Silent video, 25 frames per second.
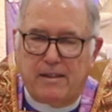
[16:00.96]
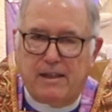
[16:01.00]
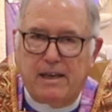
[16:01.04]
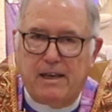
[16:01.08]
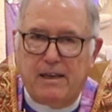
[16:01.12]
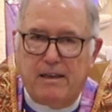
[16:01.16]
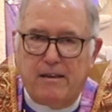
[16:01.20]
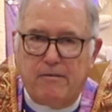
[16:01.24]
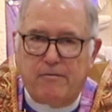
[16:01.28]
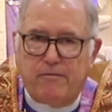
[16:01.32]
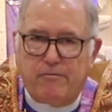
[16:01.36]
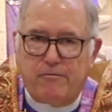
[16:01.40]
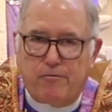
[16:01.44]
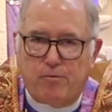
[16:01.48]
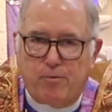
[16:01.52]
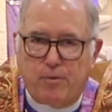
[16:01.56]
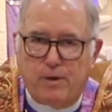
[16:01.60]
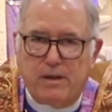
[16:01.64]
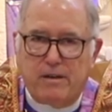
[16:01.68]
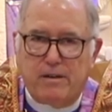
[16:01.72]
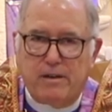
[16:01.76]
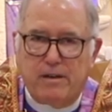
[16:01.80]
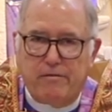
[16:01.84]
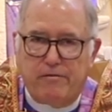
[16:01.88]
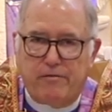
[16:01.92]
these
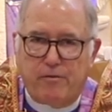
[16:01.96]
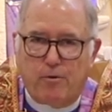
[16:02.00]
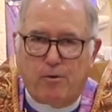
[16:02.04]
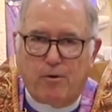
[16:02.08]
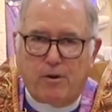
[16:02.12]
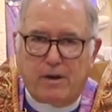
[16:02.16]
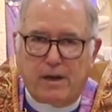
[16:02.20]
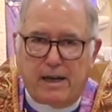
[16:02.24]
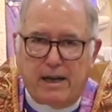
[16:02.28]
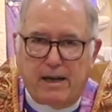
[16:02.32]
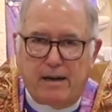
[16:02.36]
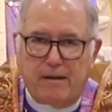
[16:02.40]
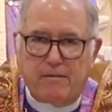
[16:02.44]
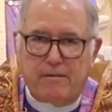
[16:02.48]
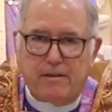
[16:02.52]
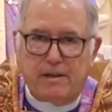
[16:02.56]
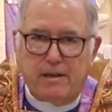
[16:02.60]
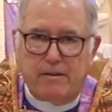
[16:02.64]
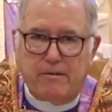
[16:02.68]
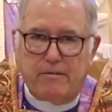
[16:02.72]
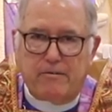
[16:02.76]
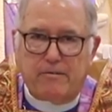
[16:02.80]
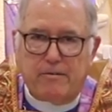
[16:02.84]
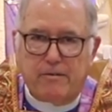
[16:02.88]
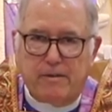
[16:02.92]
24
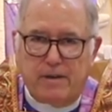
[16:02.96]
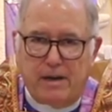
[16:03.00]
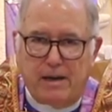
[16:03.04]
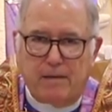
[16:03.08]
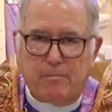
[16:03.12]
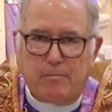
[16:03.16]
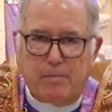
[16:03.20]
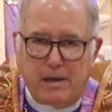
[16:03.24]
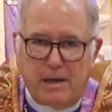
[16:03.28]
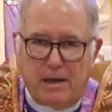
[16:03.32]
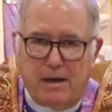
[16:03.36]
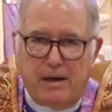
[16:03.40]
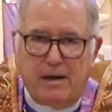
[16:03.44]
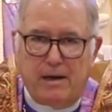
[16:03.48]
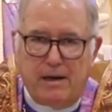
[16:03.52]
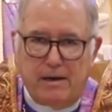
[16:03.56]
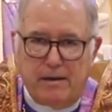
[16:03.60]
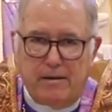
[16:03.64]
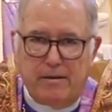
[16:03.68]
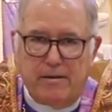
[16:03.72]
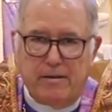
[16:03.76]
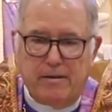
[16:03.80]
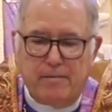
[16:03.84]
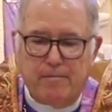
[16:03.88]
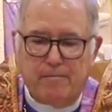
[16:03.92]
counties and
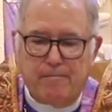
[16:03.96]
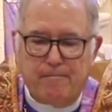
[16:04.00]
beyond.